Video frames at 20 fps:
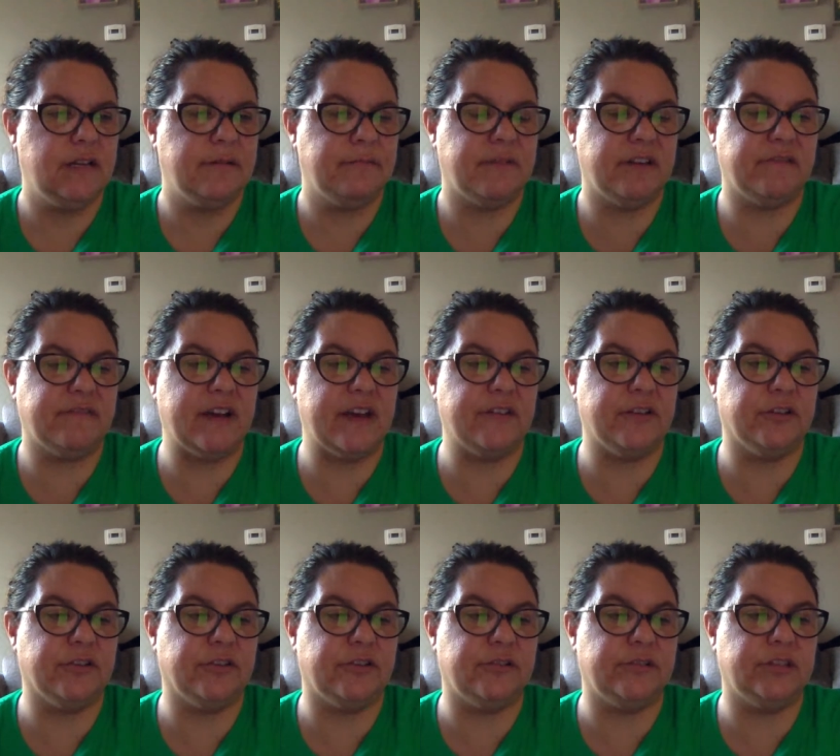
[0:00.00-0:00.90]
My father
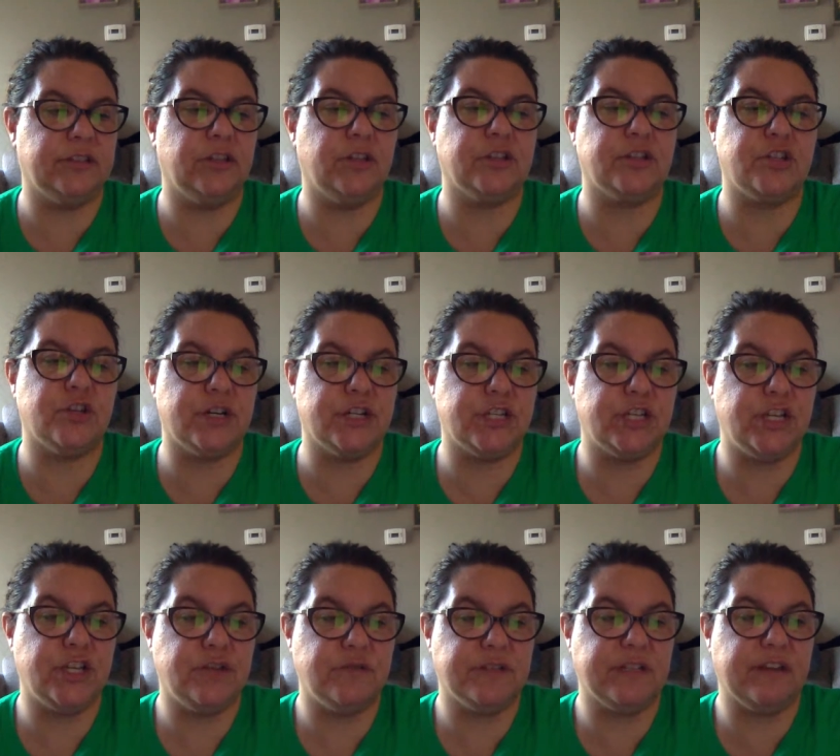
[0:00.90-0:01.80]
groaned. Look, George,
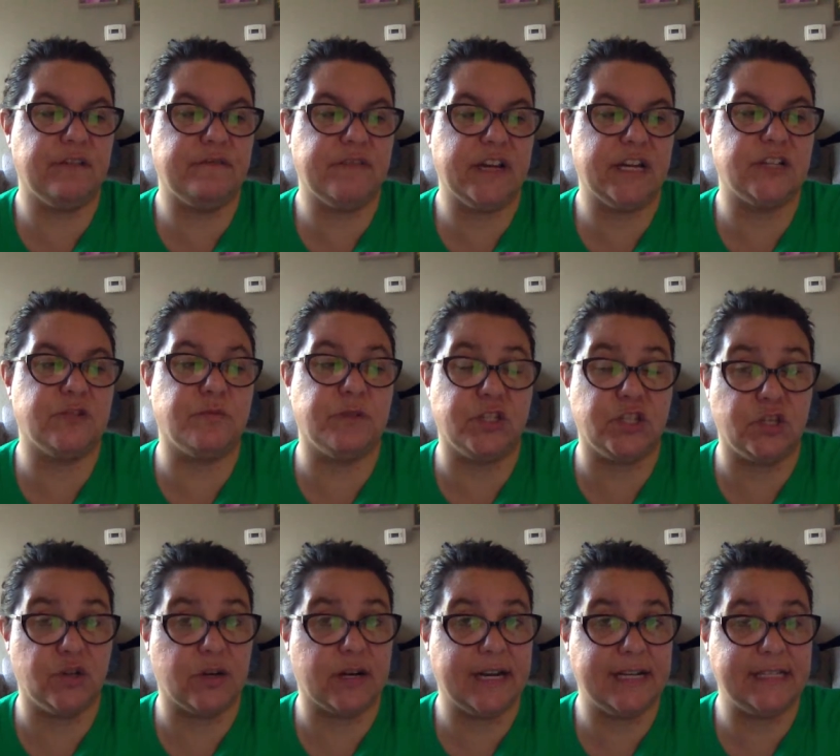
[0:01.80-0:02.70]
using Fudge was
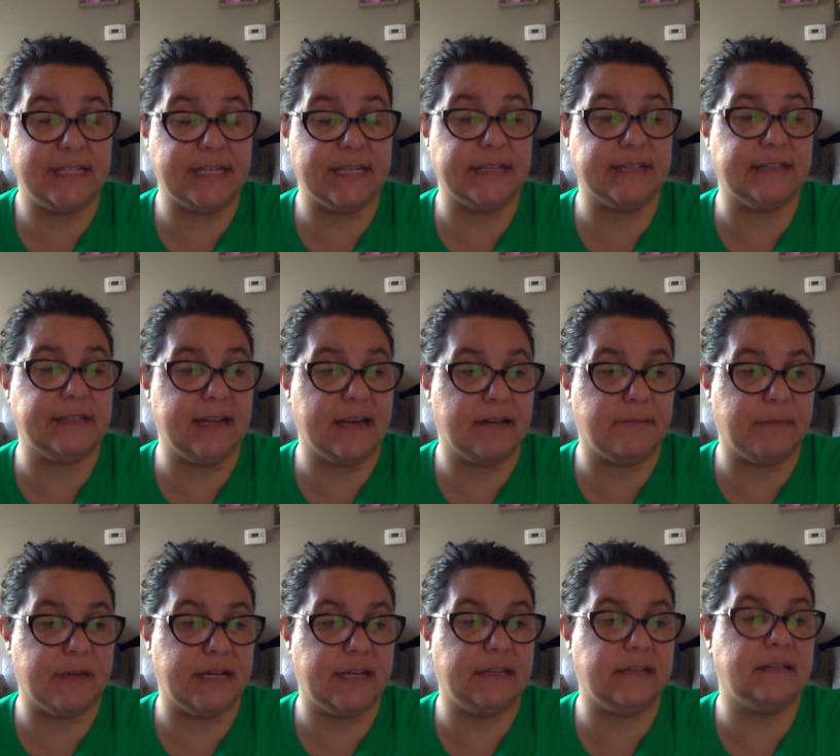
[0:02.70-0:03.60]
your idea, not
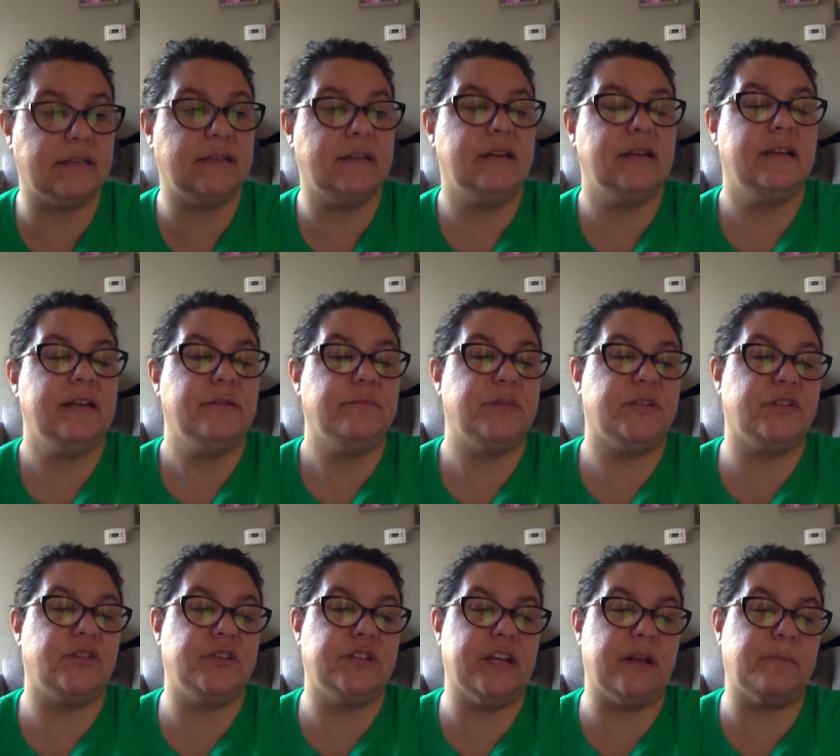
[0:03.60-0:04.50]
mine.
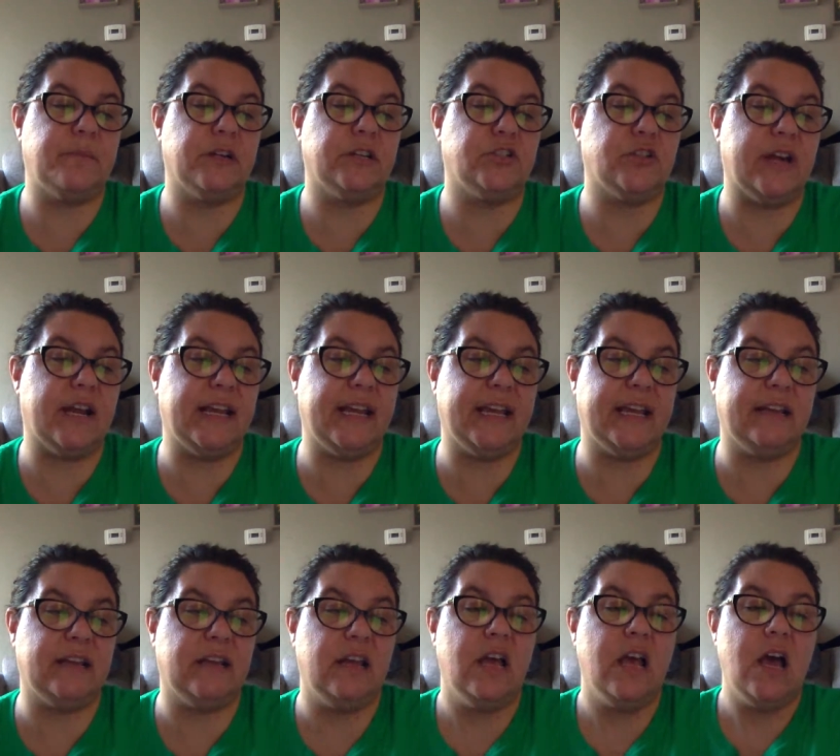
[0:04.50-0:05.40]
Mr. Denberg tried
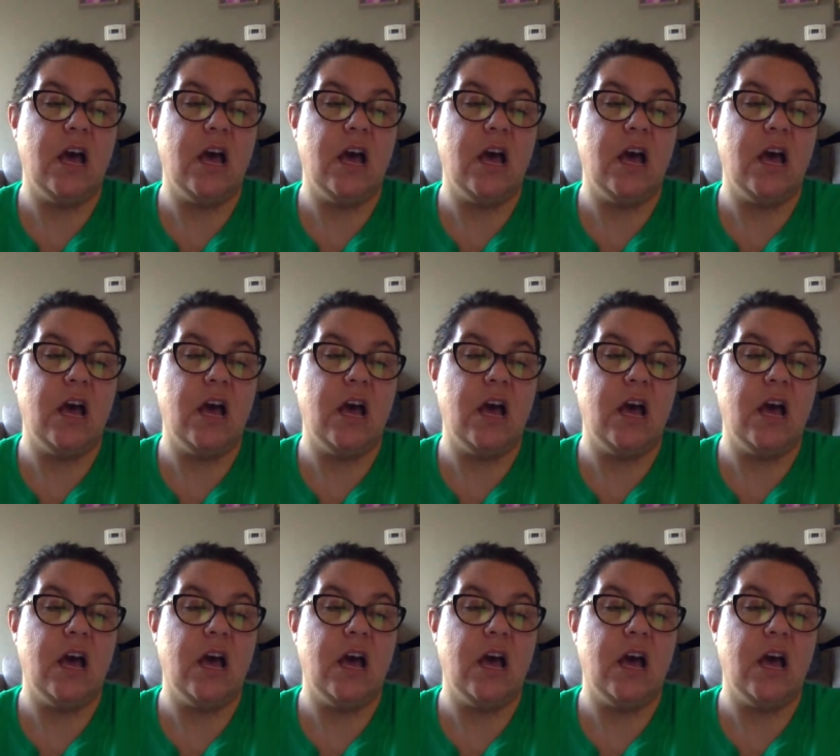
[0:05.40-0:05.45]
again.